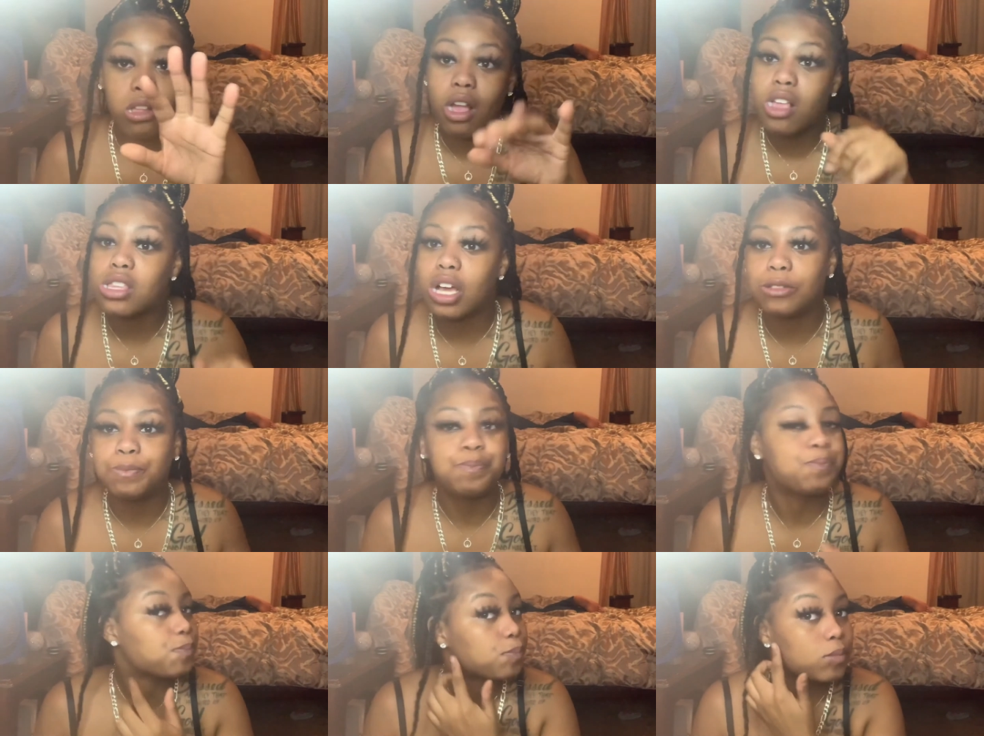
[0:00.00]
So
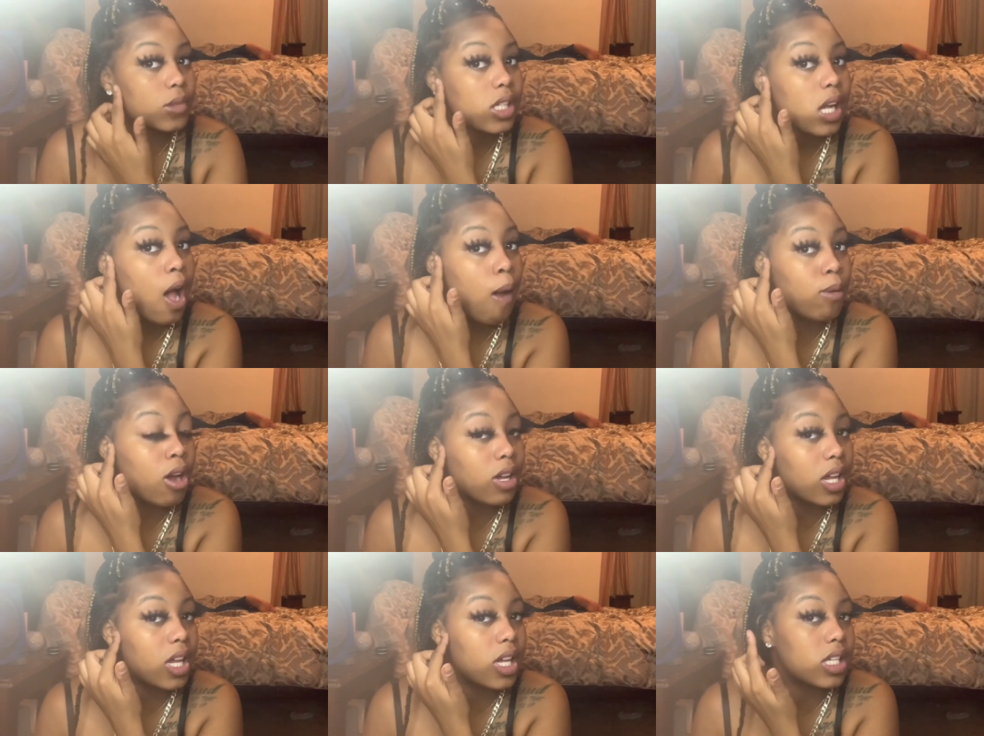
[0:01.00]
I'm gonna
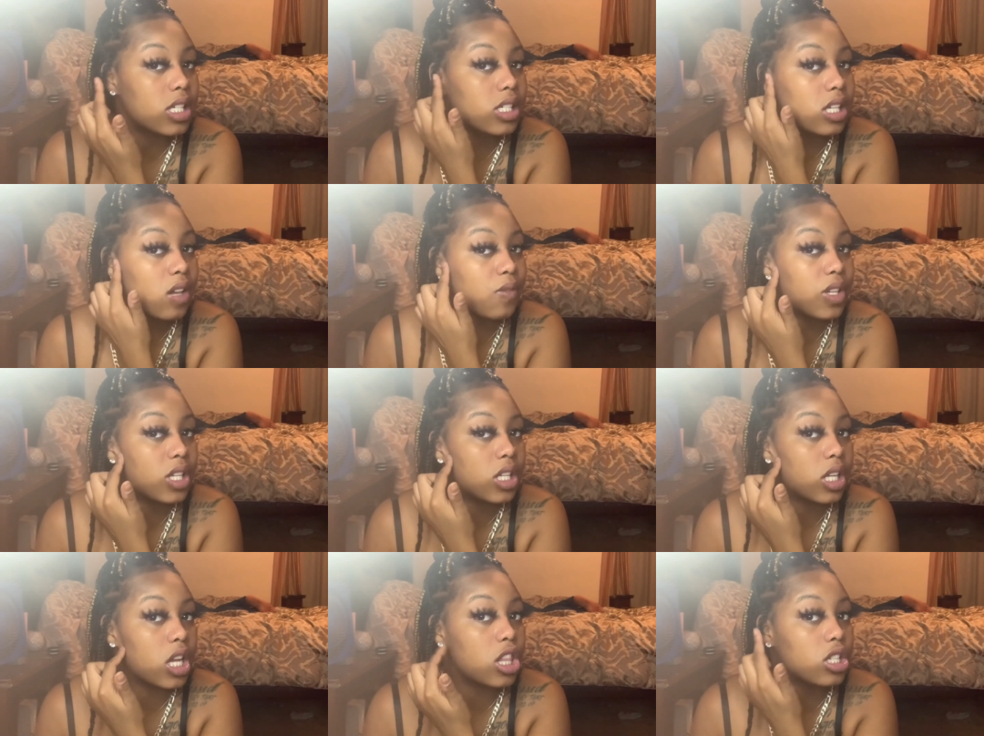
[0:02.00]
get seven,
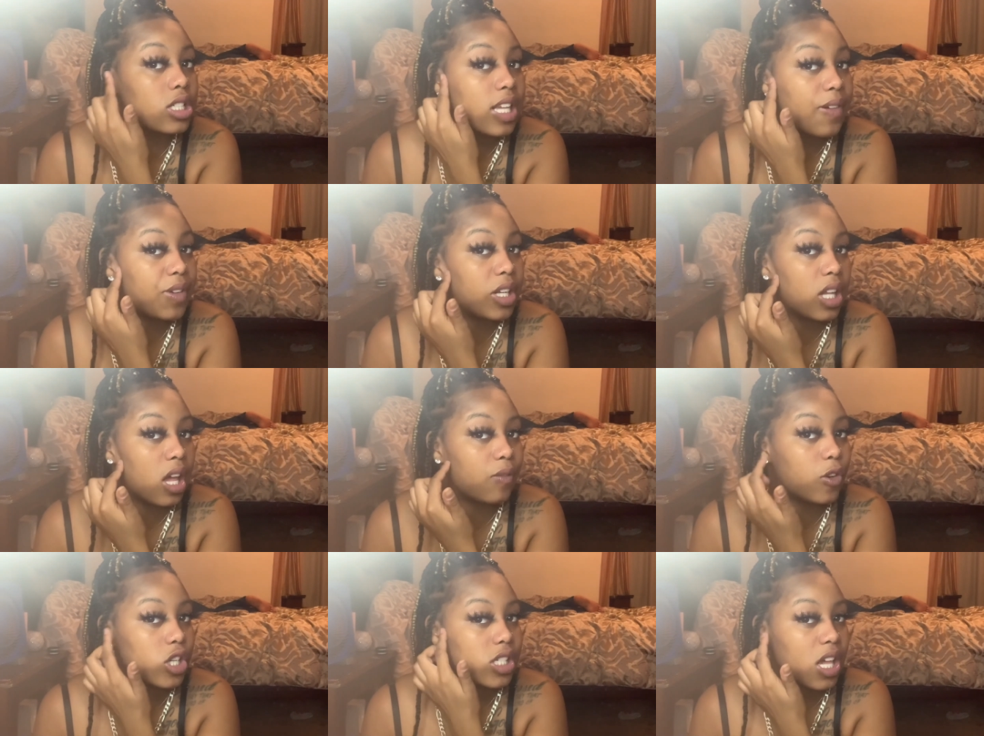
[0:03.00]
either 7-Eleven or
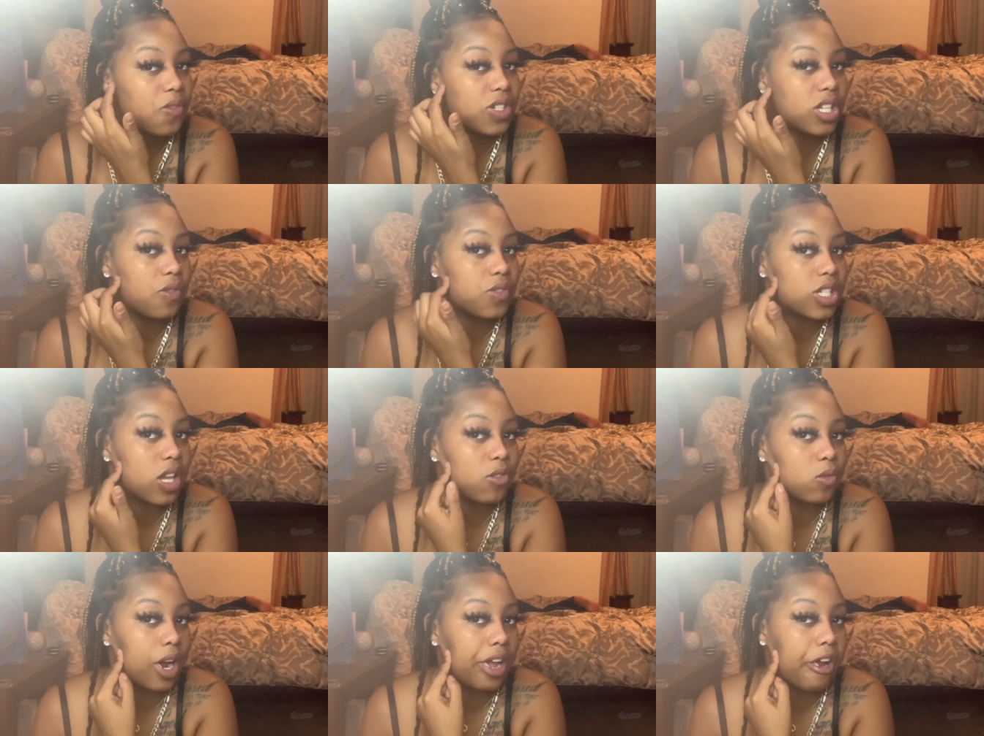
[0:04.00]
777
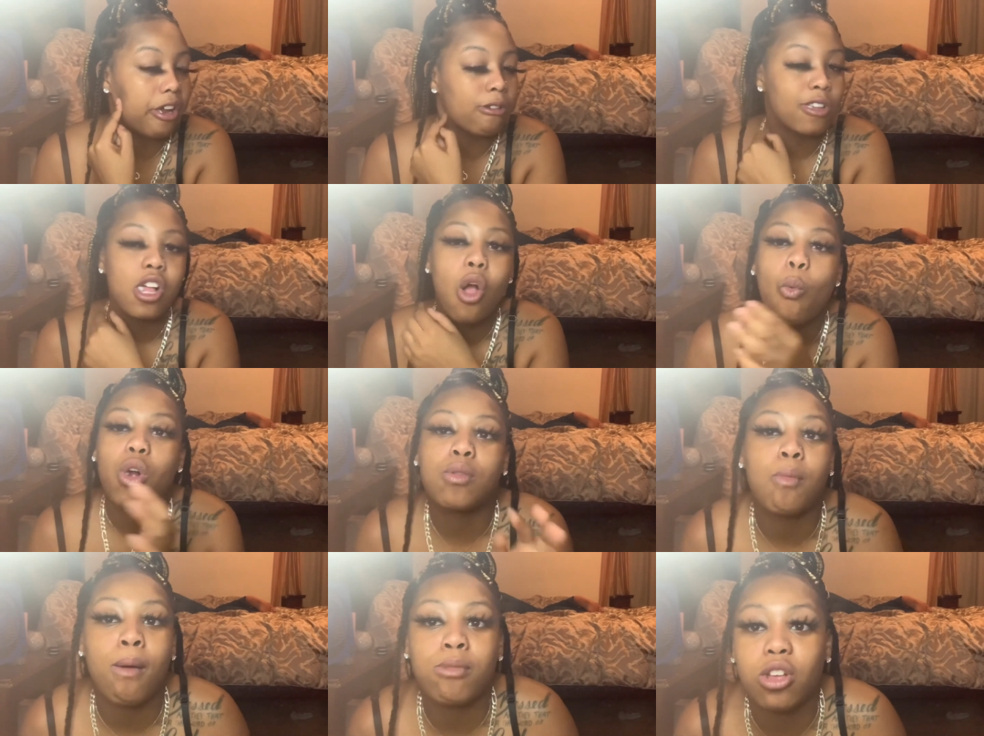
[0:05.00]
right here. Which
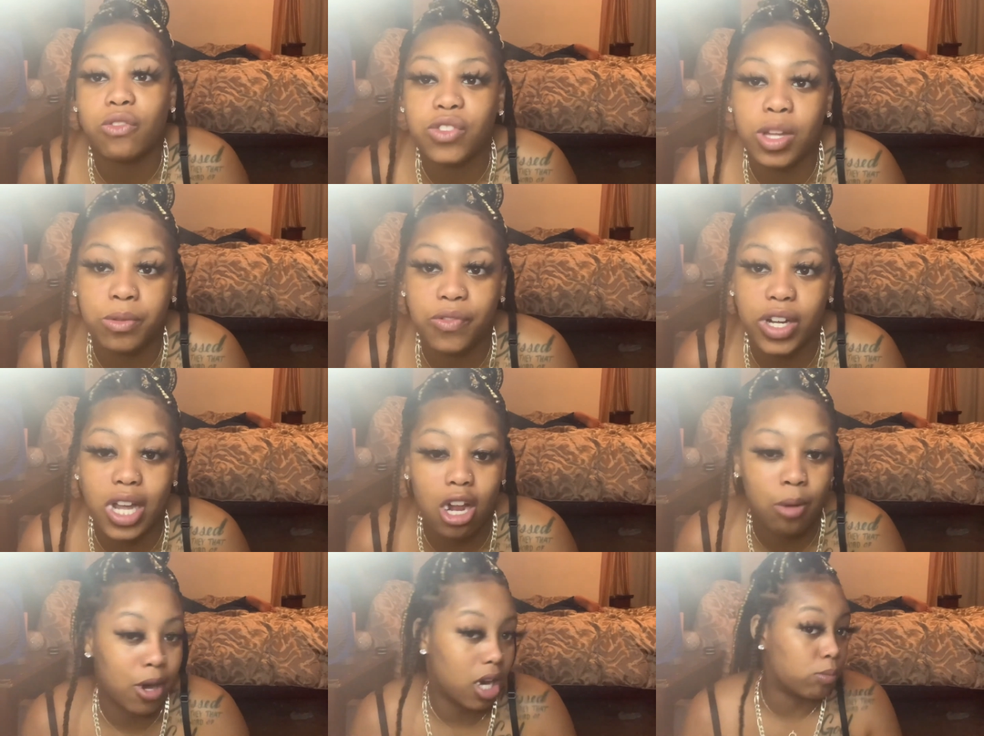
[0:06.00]
mama's gonna flip the fuck out
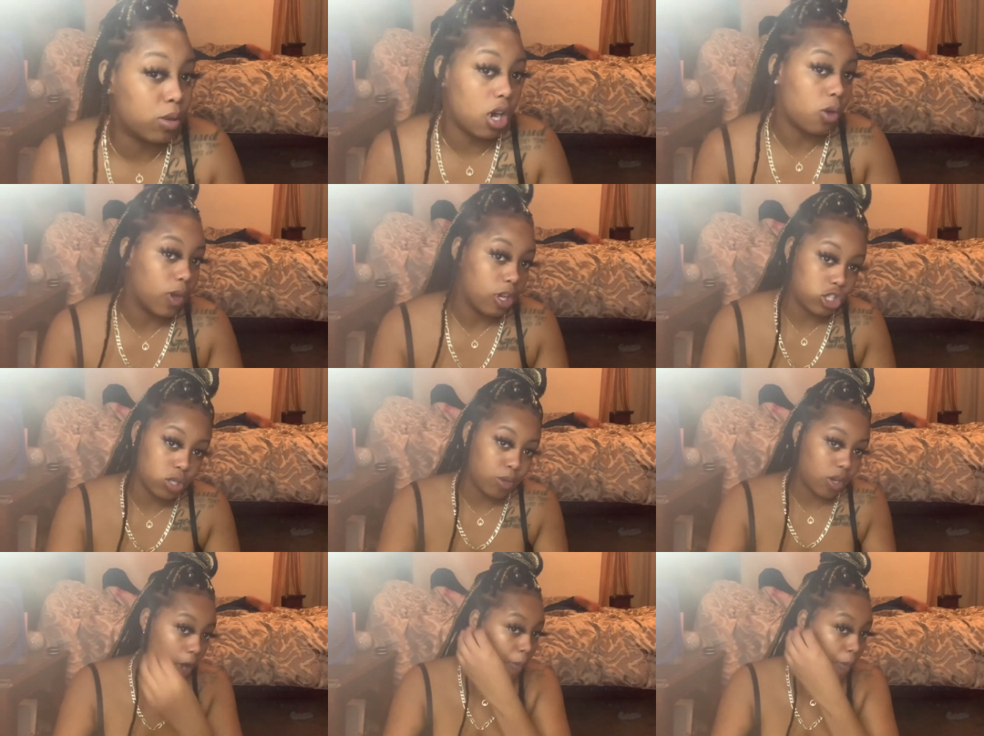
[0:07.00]
about it, but oh well, she'll be okay.